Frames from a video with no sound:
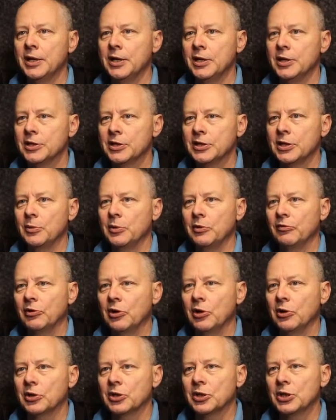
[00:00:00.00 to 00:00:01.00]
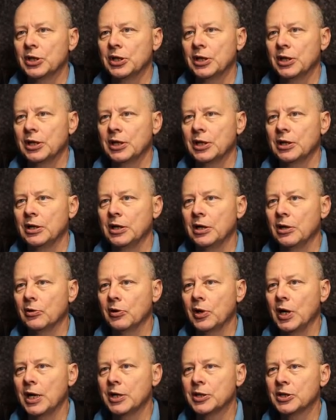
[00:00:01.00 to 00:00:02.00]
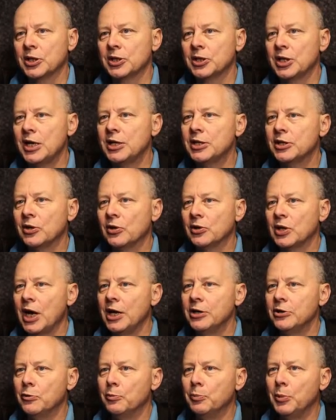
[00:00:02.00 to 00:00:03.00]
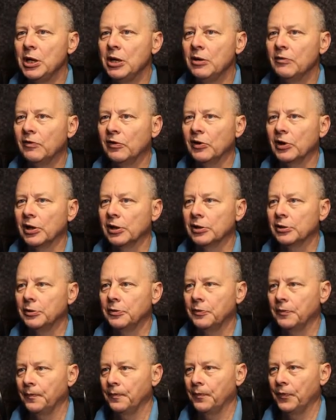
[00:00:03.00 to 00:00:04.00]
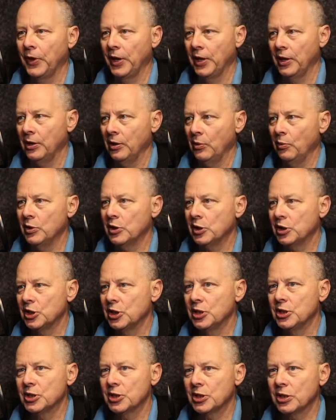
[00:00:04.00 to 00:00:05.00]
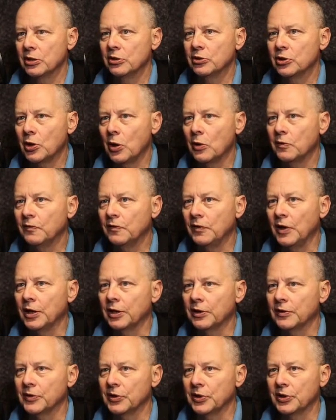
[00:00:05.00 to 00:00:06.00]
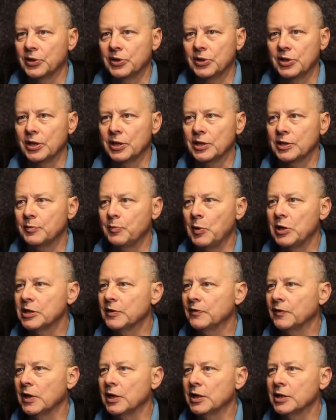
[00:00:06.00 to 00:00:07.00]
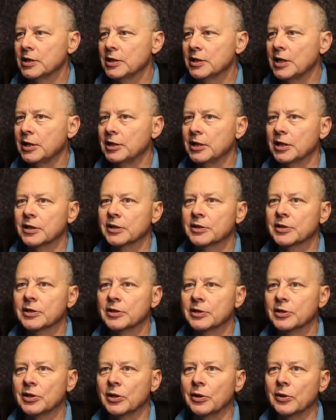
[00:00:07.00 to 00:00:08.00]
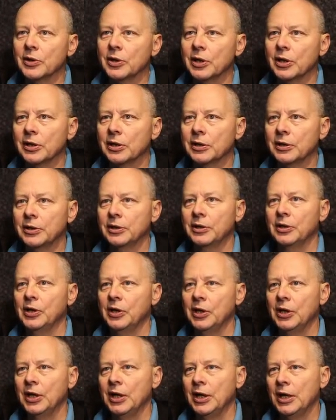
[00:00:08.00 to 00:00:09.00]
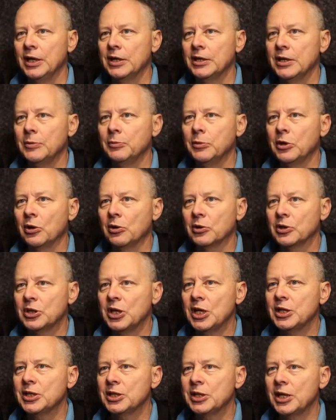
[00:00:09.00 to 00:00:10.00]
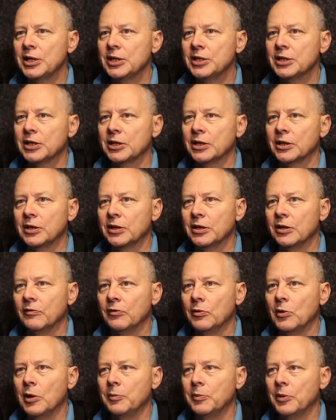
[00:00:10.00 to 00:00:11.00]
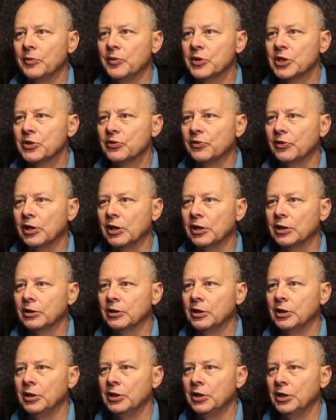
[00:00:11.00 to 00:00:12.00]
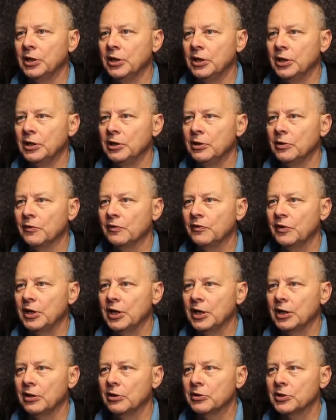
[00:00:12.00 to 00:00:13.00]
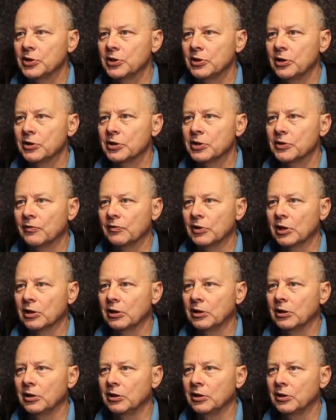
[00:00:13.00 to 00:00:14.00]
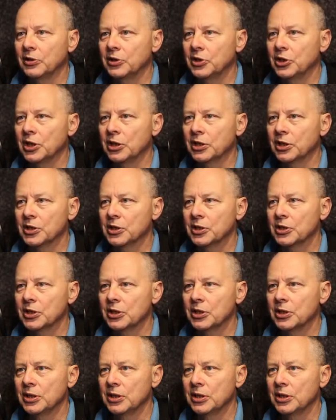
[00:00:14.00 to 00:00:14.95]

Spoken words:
So we've got, it creates a test.aup file, which is the control file that specifies settings and so on. And then we've got test data, and if you open this file, you'll find lots and lots of little chunks.